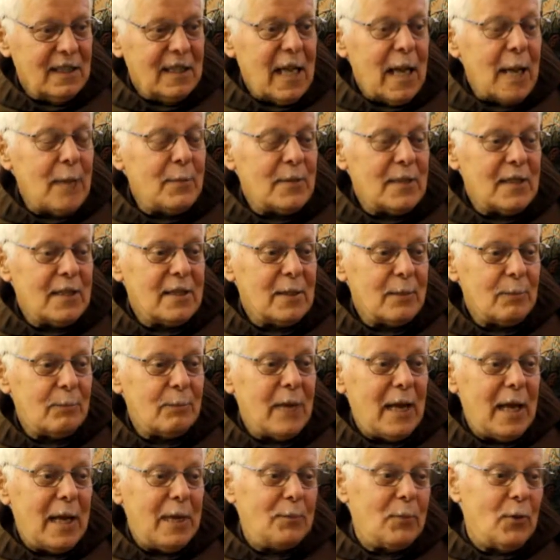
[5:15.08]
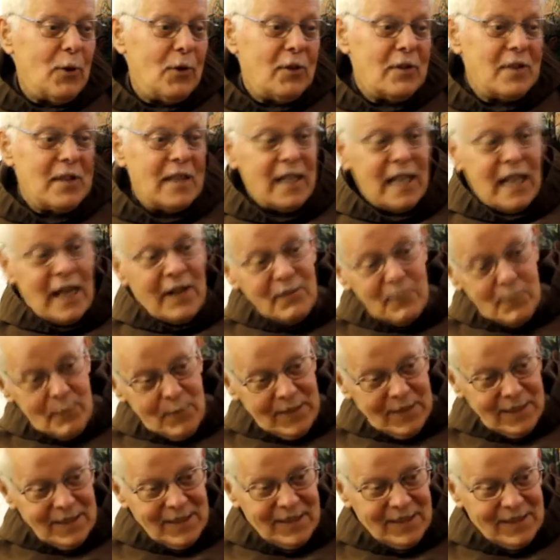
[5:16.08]
the names in the paper are the
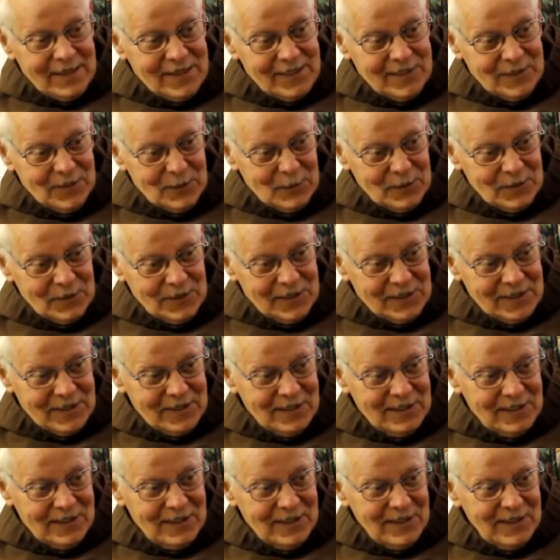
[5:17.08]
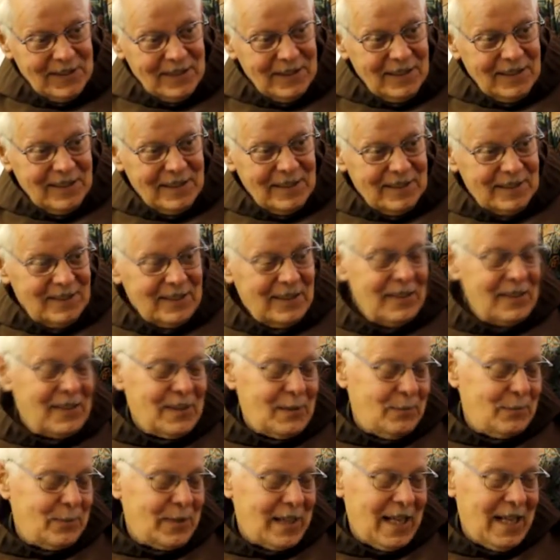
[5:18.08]
government schools not
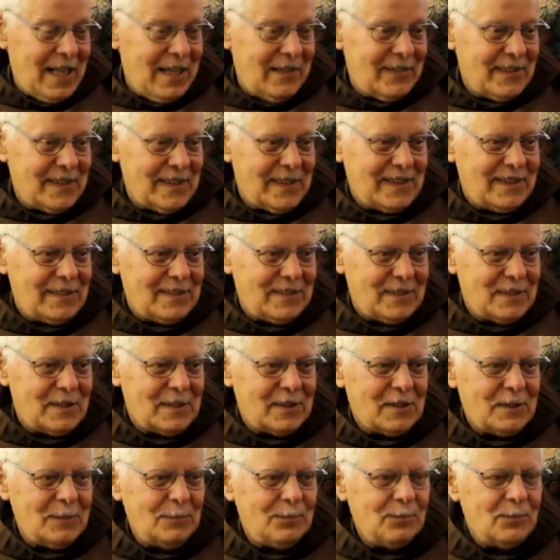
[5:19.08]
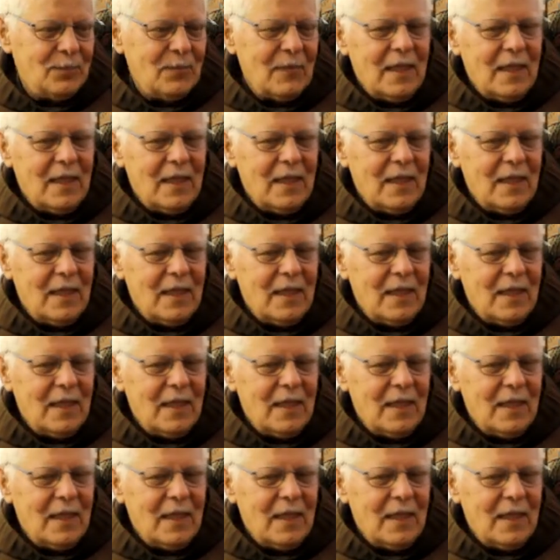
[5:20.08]
the private schools.